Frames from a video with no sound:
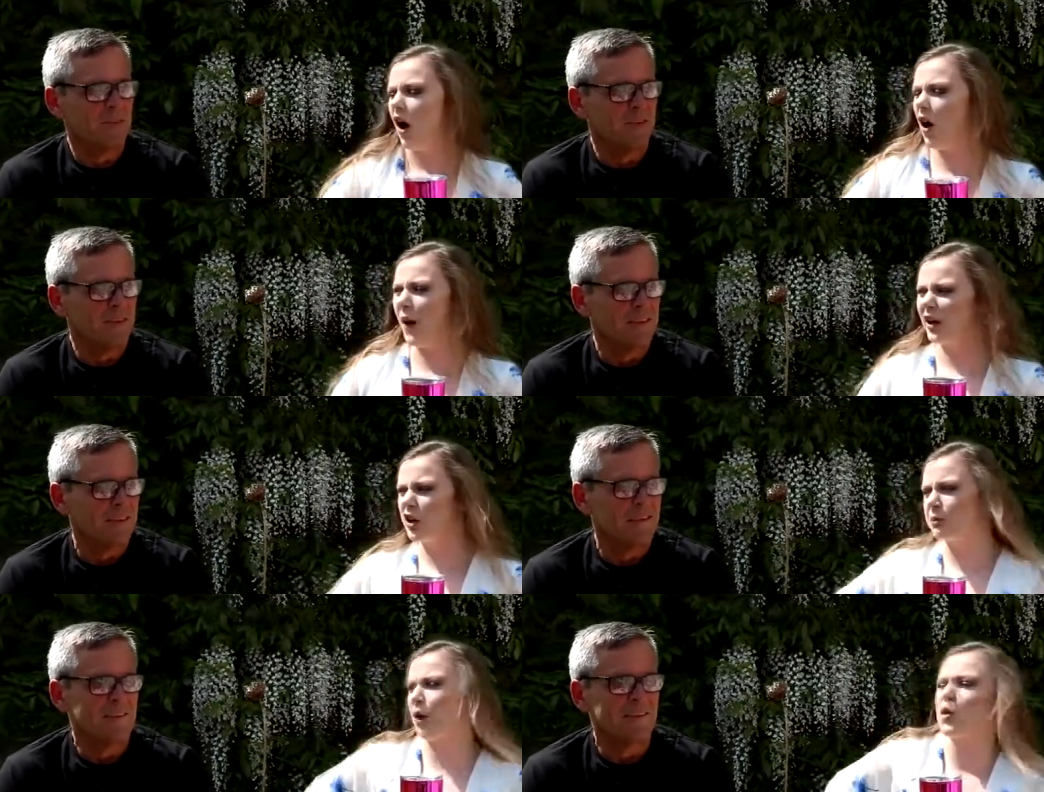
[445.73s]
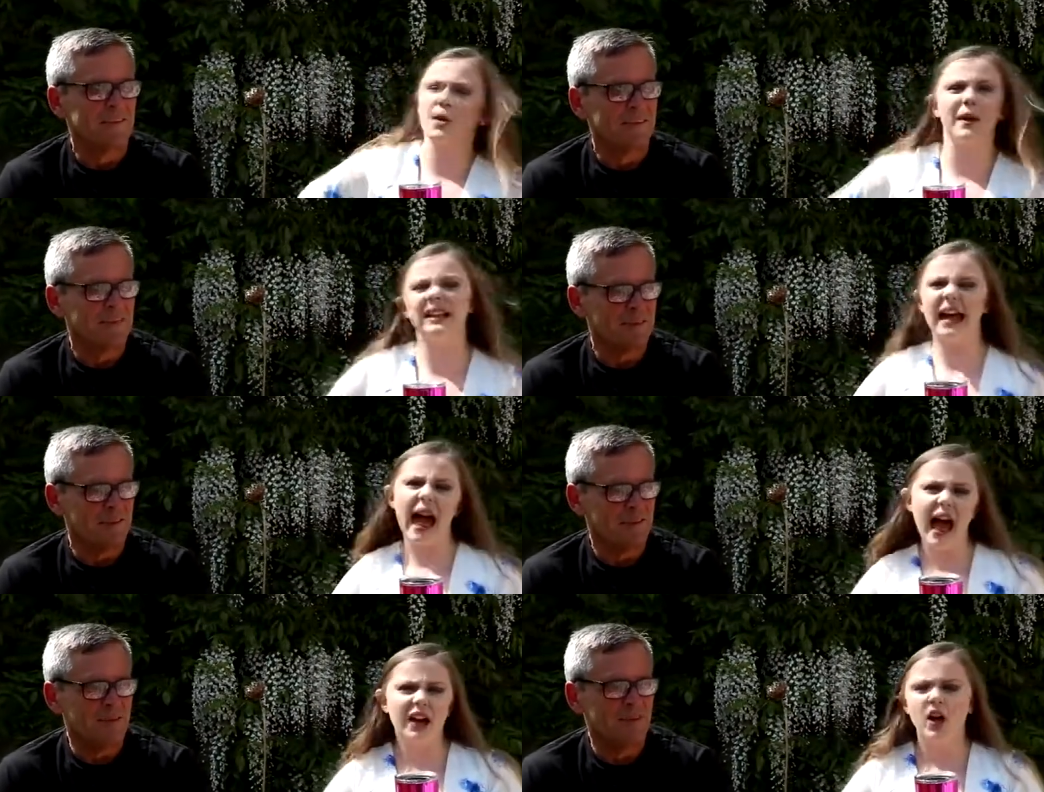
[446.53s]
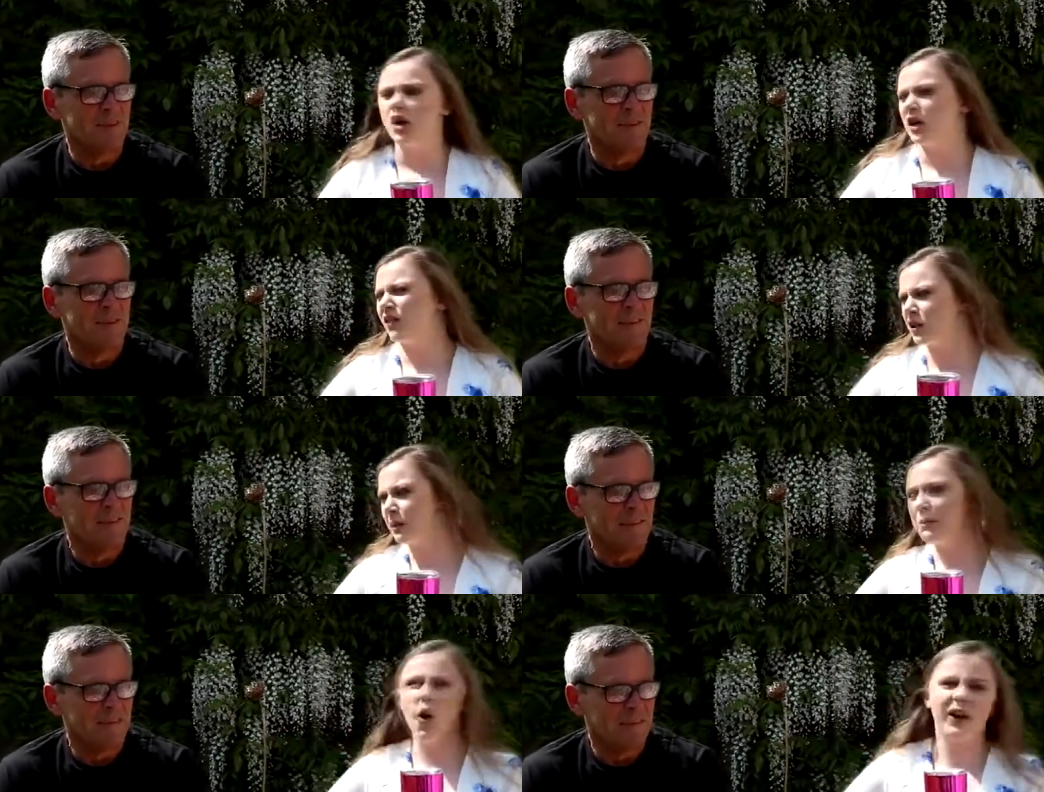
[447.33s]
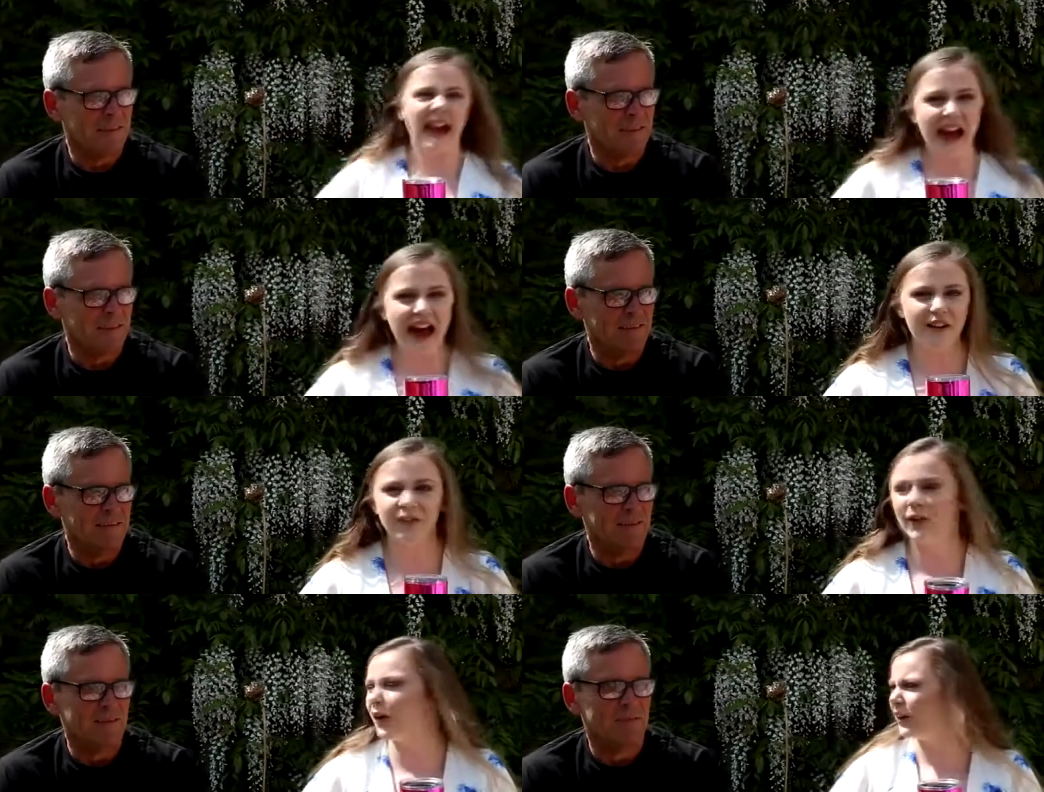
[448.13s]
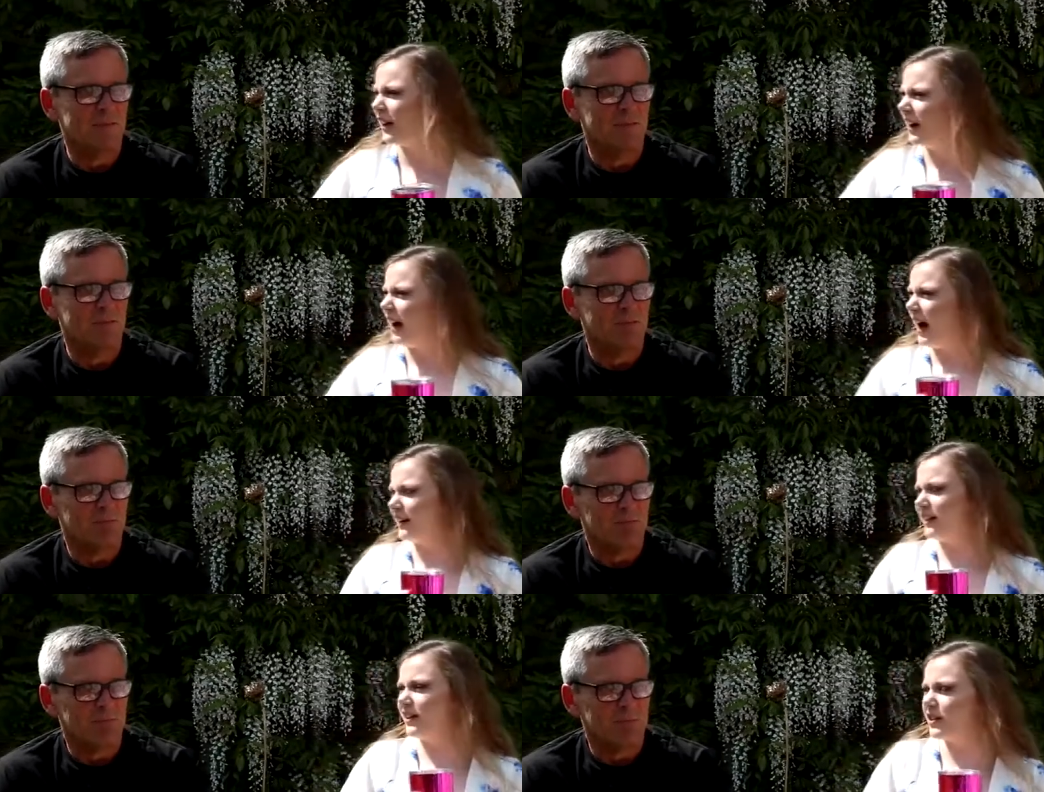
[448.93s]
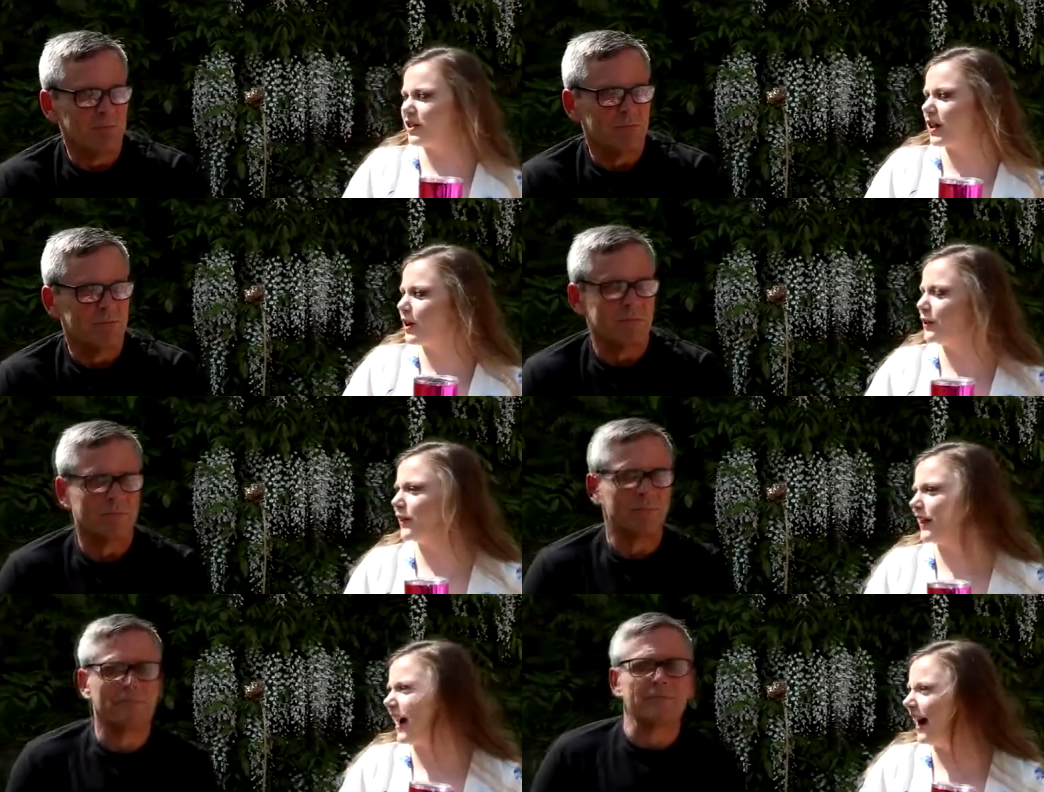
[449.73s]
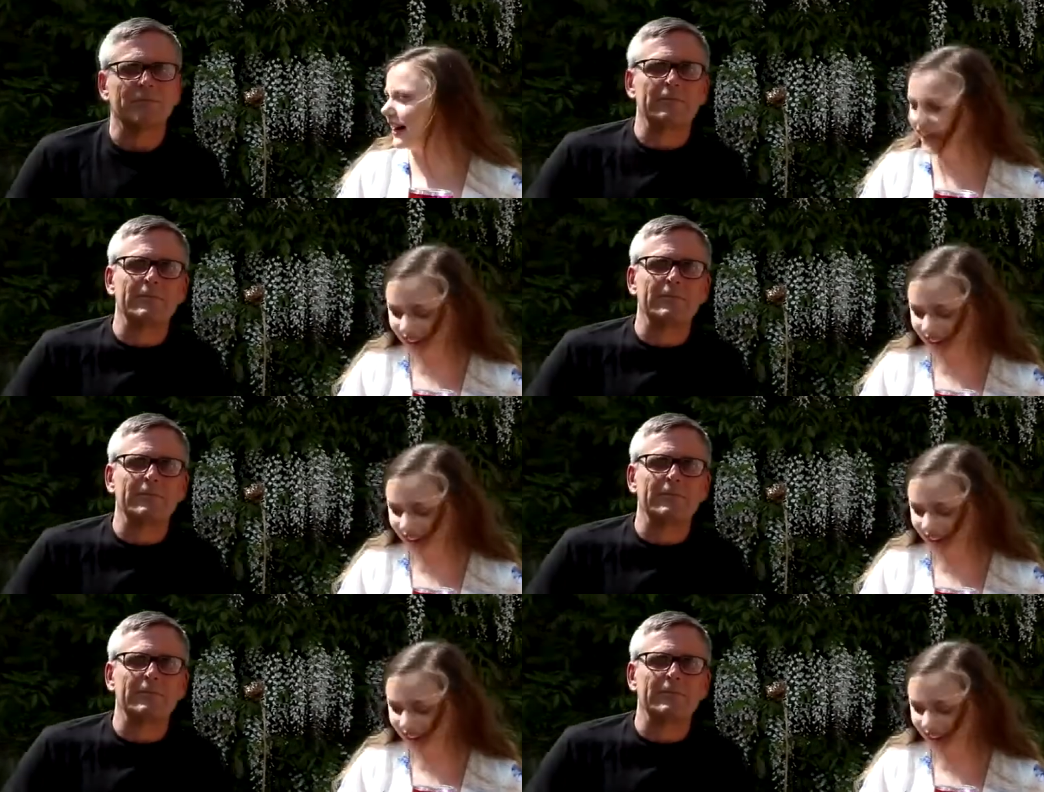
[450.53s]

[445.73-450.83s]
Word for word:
Speaker 1: Oh, I could have broken my leg. You've got to be more careful. And you just overreact.